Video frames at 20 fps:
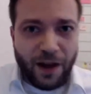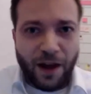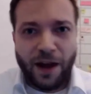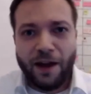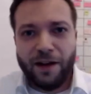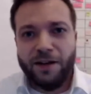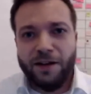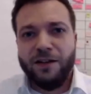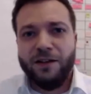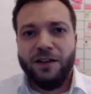
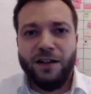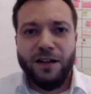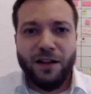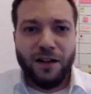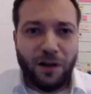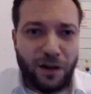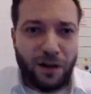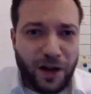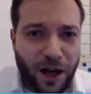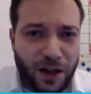And
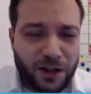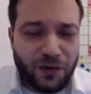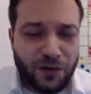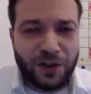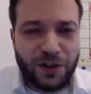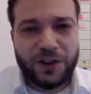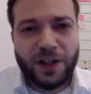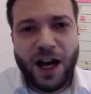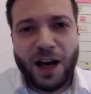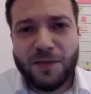knocks
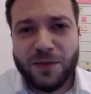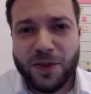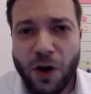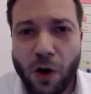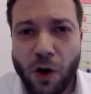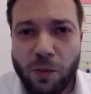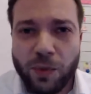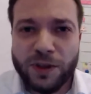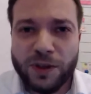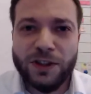3 times,
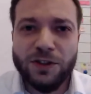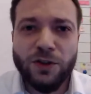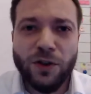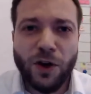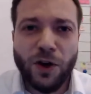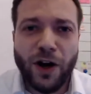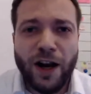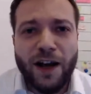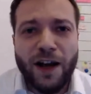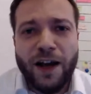opens the
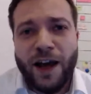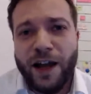door,